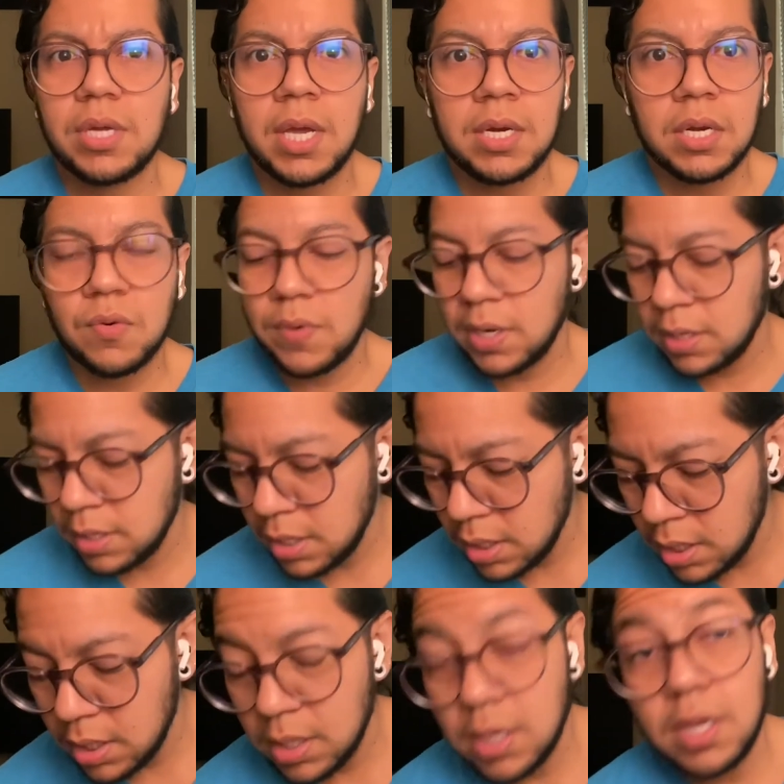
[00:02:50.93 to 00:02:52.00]
anyway.
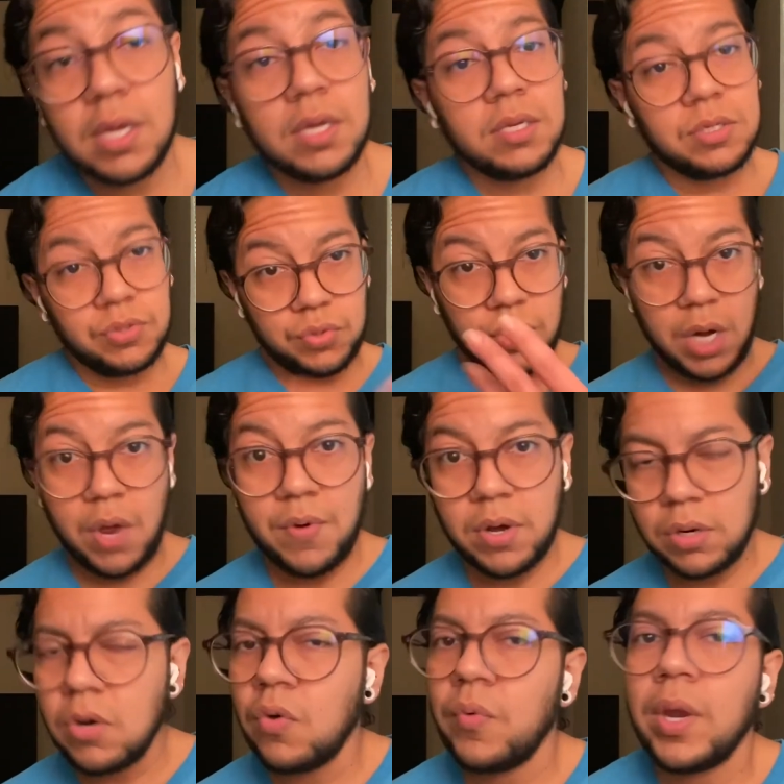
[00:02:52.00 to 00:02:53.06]
So now I'll
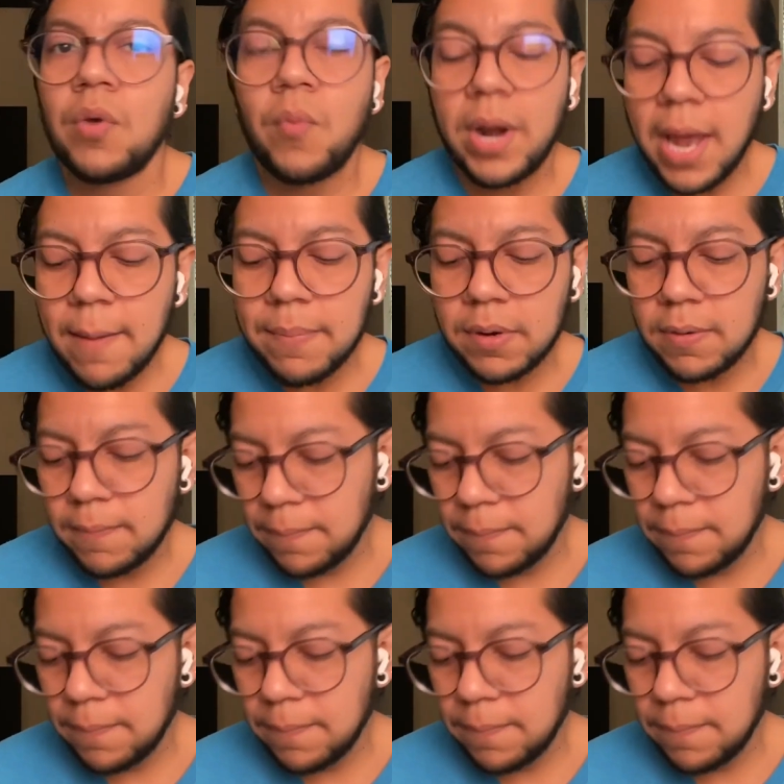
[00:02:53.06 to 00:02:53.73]
go in. What happened?